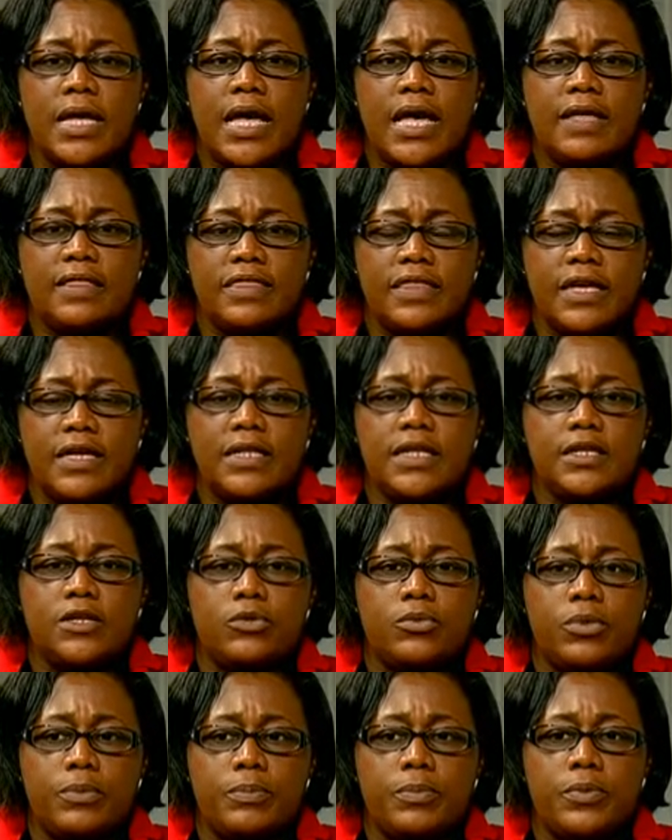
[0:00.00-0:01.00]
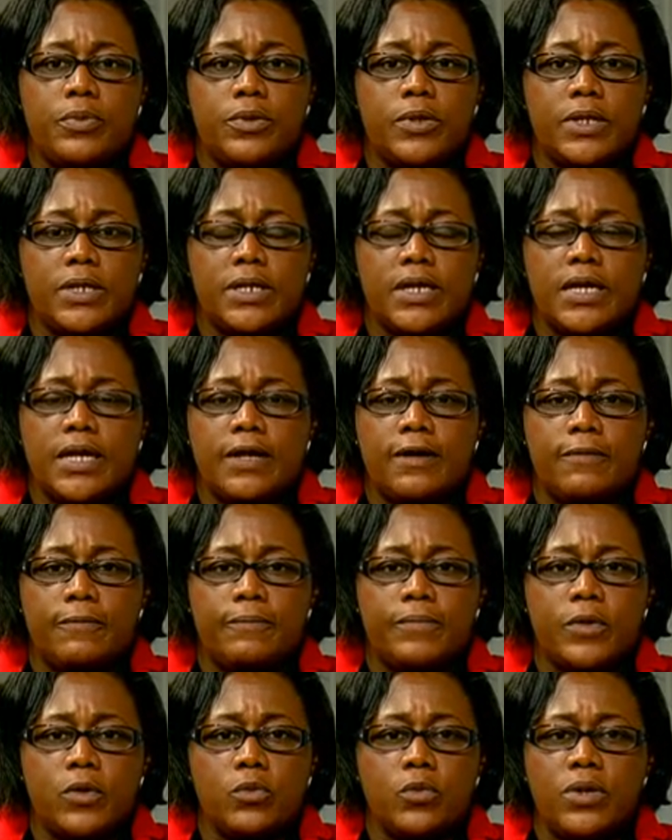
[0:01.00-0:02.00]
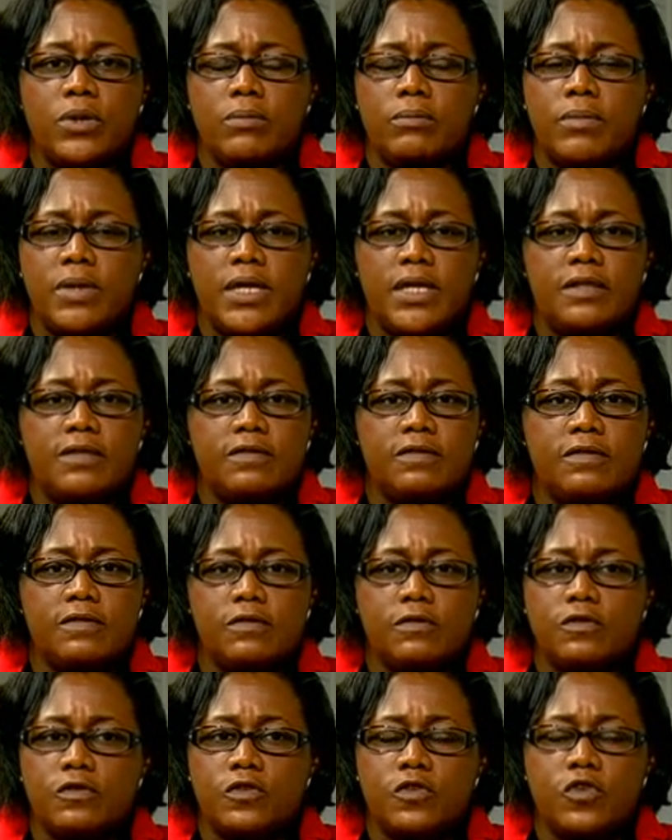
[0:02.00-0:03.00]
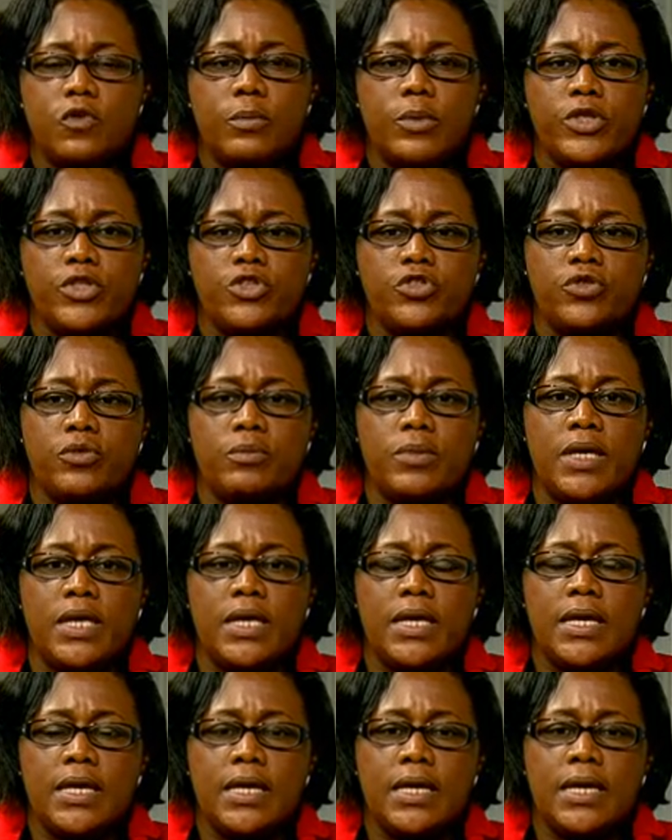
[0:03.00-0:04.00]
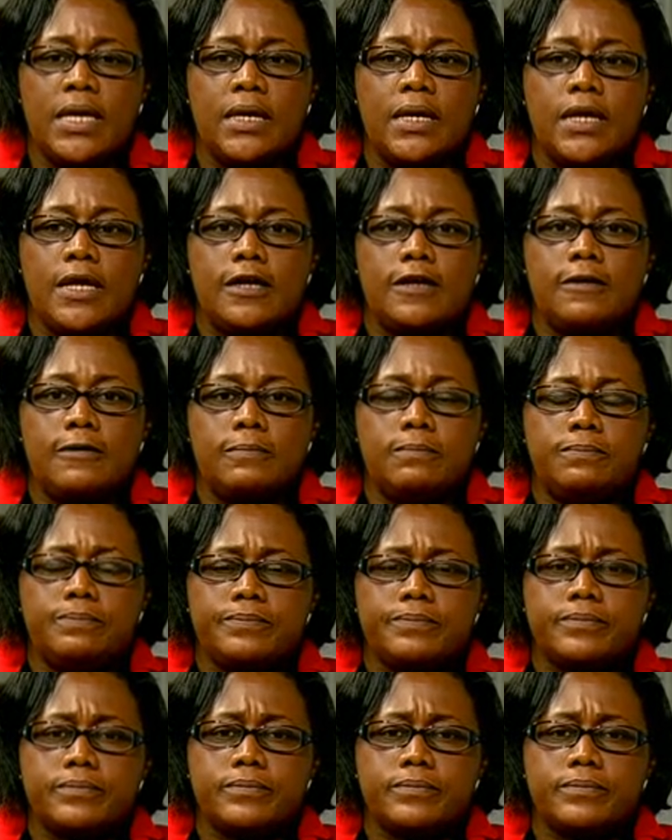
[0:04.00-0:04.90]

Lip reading: I think that the report will mean so much to me. Um,